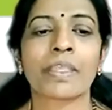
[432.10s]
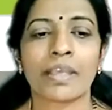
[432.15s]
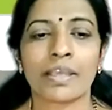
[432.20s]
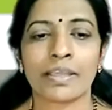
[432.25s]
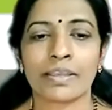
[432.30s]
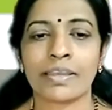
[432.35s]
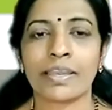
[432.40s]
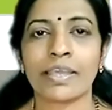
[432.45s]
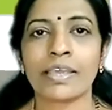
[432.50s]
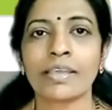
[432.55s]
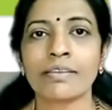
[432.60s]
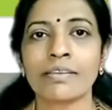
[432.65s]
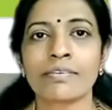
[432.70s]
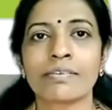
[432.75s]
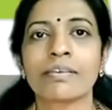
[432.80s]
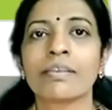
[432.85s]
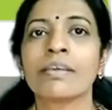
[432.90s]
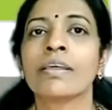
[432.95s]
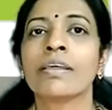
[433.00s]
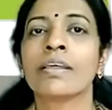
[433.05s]
Next,
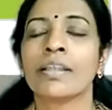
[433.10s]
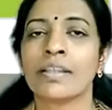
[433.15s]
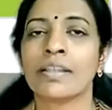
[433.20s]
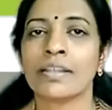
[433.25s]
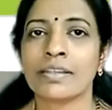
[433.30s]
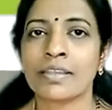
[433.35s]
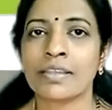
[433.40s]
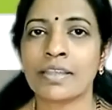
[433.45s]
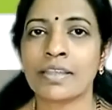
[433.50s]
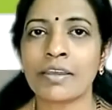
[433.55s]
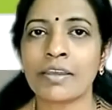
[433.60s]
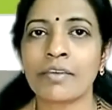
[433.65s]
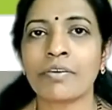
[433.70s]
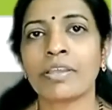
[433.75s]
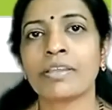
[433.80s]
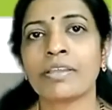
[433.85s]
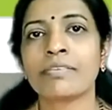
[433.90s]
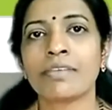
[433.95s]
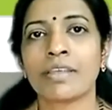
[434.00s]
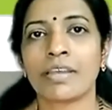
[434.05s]
there
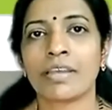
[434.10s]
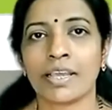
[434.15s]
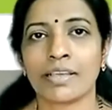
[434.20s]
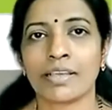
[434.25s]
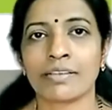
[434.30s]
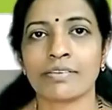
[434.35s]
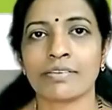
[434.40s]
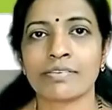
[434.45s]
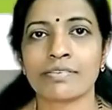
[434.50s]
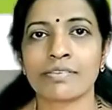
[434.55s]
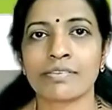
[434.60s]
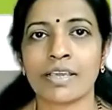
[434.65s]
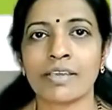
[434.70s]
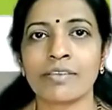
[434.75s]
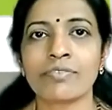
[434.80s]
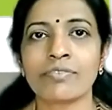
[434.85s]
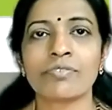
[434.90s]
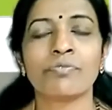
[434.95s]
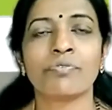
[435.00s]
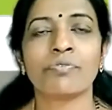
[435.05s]
is an exercise
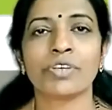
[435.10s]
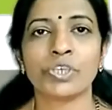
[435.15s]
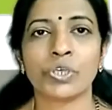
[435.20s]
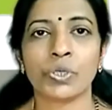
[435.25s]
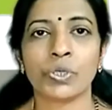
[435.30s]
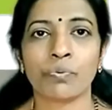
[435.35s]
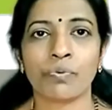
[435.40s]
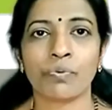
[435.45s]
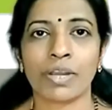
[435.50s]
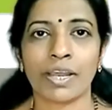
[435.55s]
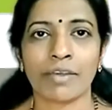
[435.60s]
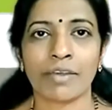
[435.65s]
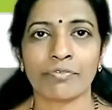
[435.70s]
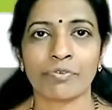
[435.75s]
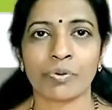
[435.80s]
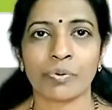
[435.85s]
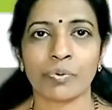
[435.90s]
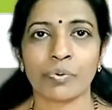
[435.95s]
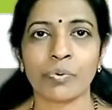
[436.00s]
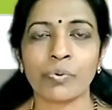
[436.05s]
which you will have to
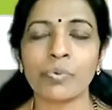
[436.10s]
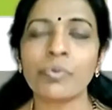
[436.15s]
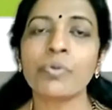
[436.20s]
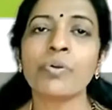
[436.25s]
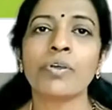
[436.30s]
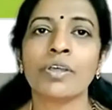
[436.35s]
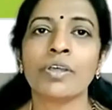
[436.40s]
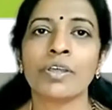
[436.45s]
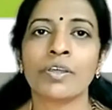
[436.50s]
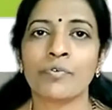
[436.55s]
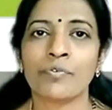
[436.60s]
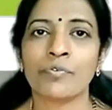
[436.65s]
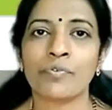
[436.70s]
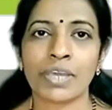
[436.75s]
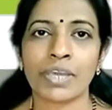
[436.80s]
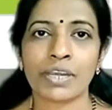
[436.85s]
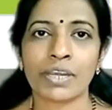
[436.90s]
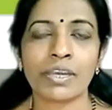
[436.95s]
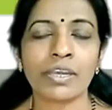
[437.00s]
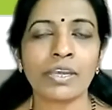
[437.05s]
do,
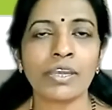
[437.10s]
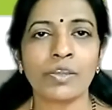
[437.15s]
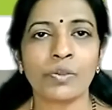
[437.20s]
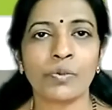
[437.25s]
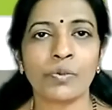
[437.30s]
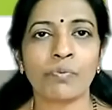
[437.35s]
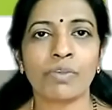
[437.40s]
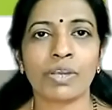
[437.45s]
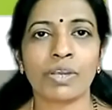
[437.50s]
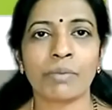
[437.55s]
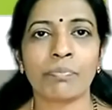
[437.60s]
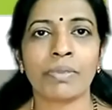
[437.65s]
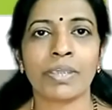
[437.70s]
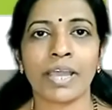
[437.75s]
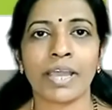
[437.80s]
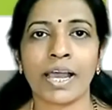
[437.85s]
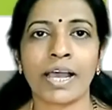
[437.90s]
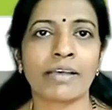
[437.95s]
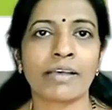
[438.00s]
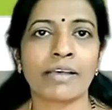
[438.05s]
wherein you will be
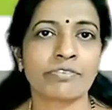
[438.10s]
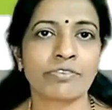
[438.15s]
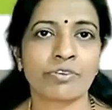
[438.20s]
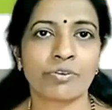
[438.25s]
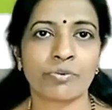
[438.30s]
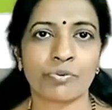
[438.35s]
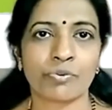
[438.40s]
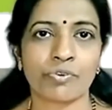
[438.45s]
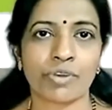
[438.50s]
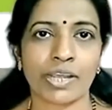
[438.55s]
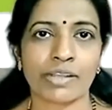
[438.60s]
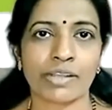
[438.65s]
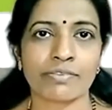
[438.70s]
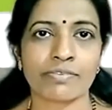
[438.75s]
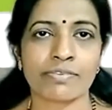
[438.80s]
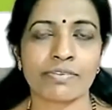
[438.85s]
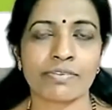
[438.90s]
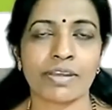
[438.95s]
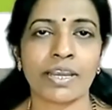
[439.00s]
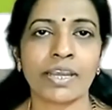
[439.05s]
asked to
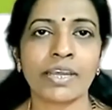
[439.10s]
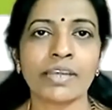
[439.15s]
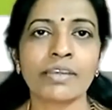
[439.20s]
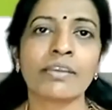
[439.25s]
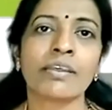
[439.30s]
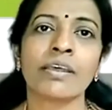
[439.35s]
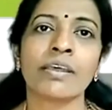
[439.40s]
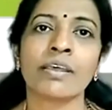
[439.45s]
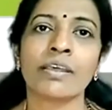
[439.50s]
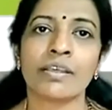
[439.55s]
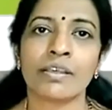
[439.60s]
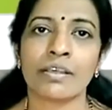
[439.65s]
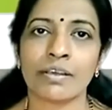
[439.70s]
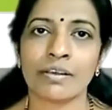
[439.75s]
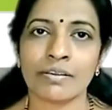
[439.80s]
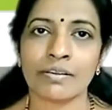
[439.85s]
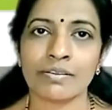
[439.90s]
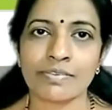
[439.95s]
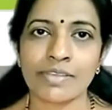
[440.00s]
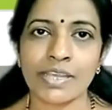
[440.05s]
translate
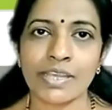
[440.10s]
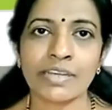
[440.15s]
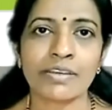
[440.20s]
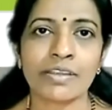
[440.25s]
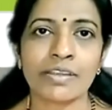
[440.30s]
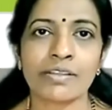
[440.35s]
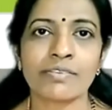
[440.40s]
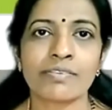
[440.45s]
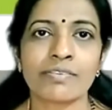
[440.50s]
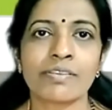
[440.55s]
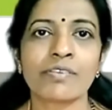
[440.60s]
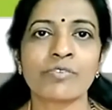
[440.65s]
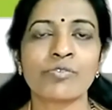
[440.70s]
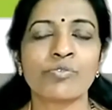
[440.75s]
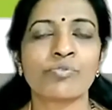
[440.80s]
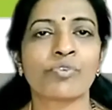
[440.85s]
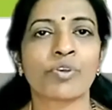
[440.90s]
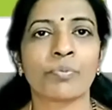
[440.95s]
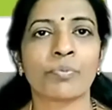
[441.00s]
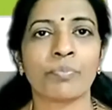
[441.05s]
sentences
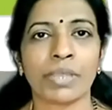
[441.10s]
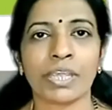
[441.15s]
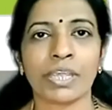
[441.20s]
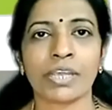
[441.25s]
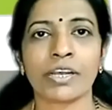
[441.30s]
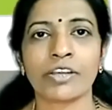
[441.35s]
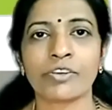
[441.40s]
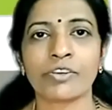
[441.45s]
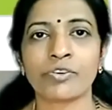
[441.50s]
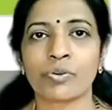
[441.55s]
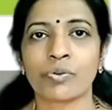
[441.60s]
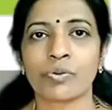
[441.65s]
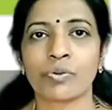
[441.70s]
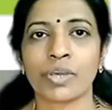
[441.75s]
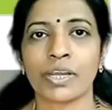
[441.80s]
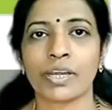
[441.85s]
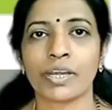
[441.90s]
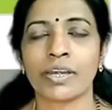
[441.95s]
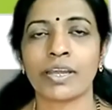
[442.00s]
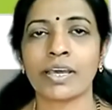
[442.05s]
from English to
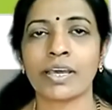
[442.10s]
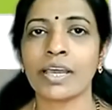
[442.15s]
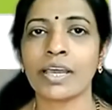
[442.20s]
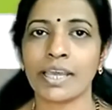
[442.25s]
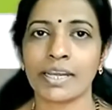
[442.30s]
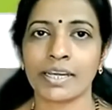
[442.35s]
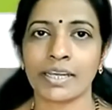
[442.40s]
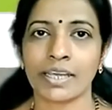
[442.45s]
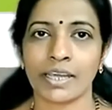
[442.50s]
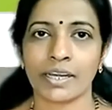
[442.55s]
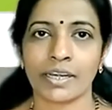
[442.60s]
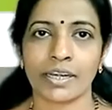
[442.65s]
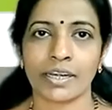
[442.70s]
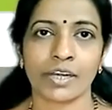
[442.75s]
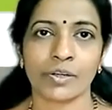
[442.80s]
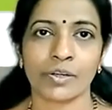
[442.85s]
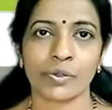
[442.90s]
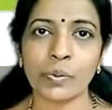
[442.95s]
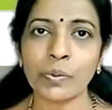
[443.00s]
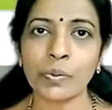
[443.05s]
Kannada and Kannada
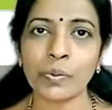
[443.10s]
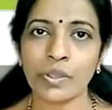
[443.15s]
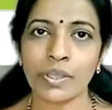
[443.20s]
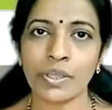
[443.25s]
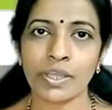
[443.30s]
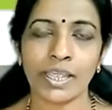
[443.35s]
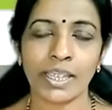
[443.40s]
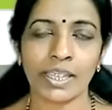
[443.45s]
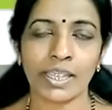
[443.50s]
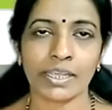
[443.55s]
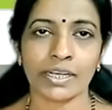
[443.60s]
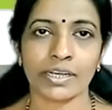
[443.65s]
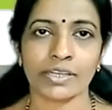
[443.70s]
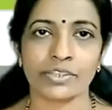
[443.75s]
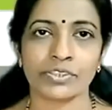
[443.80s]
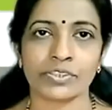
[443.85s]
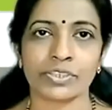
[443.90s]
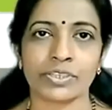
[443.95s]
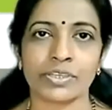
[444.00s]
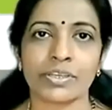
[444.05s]
to
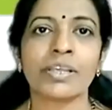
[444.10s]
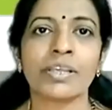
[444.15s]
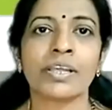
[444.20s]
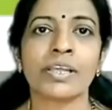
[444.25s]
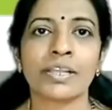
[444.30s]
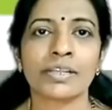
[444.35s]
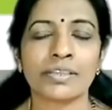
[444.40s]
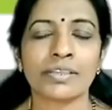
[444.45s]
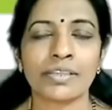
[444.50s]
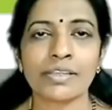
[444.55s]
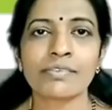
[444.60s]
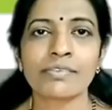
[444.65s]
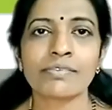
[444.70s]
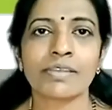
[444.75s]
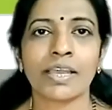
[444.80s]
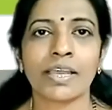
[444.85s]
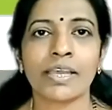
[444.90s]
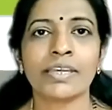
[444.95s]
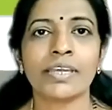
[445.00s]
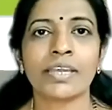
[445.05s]
English. This
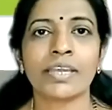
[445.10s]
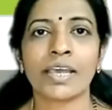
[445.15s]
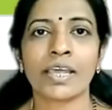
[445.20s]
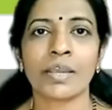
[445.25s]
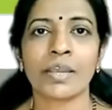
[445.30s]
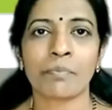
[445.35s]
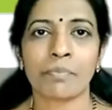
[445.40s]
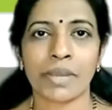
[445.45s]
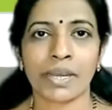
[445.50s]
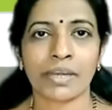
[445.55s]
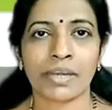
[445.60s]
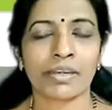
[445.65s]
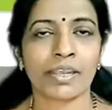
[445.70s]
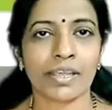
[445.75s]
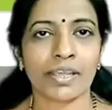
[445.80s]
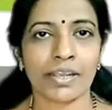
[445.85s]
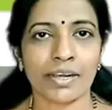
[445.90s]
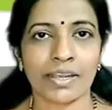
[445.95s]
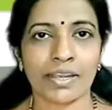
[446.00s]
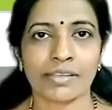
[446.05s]
entire practical
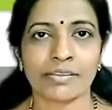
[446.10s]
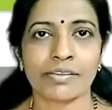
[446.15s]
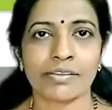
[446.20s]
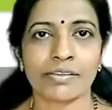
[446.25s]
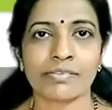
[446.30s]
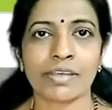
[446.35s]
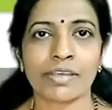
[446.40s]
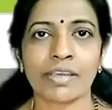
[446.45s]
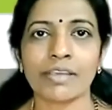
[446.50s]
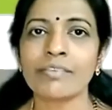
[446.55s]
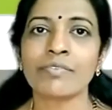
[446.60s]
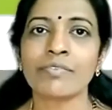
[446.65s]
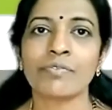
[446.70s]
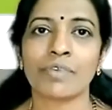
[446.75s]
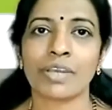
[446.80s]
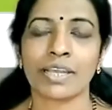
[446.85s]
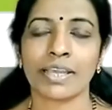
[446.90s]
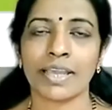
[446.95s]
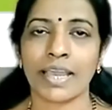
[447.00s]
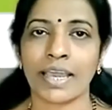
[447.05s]
exercise will
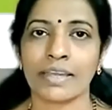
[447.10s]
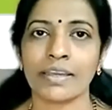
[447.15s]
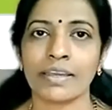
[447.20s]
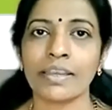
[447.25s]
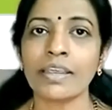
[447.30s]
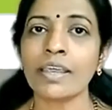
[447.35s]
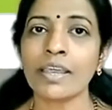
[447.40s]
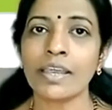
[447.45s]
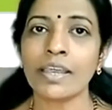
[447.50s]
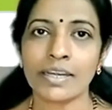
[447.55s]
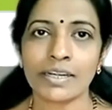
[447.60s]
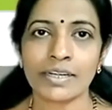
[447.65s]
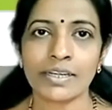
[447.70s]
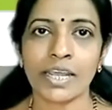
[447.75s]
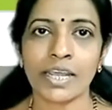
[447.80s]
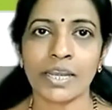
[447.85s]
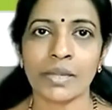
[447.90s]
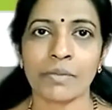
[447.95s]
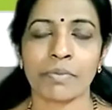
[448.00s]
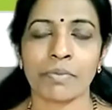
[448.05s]
carry
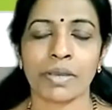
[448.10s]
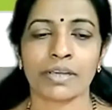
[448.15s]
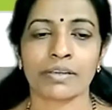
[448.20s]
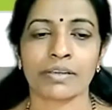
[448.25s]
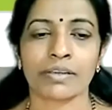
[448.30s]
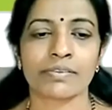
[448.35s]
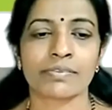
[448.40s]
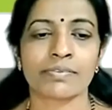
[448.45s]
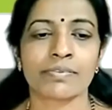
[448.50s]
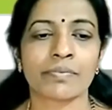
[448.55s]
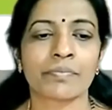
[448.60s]
10 marks.